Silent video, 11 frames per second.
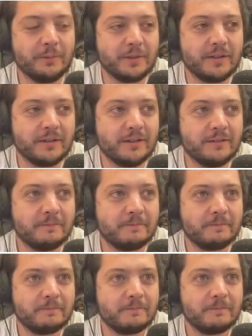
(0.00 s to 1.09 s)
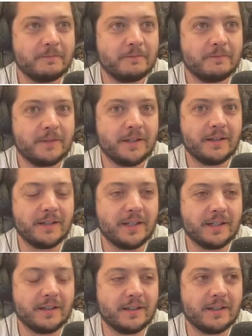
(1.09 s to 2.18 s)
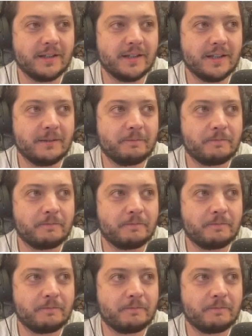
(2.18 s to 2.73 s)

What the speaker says: mirror and think that, like,